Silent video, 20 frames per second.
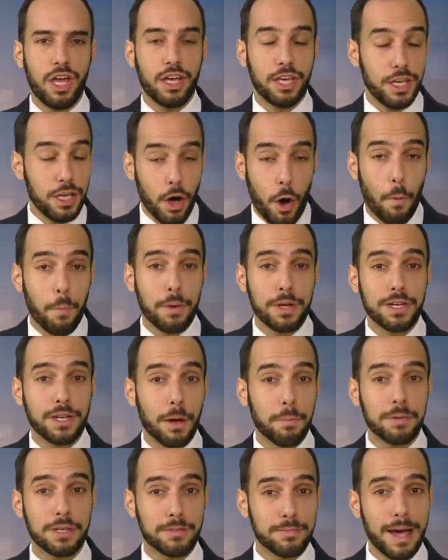he opened
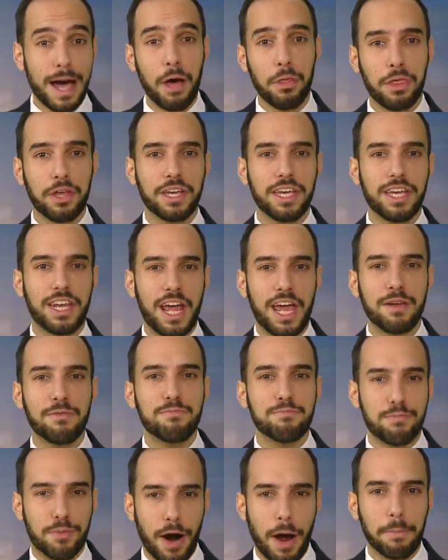up his mouth again and
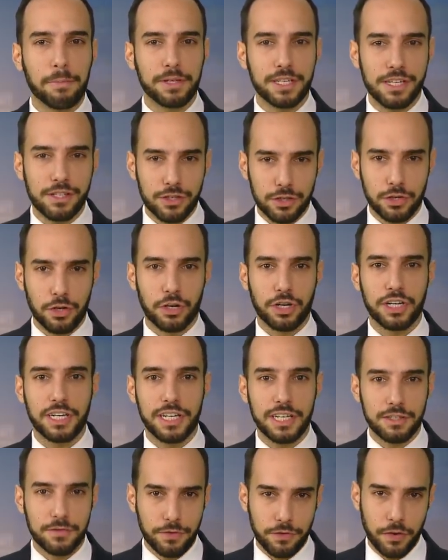promptly inserted
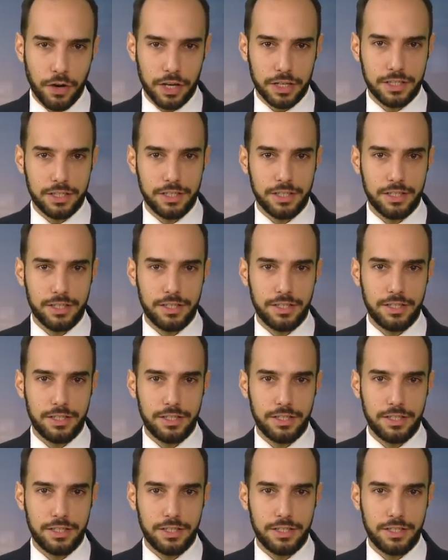his foot.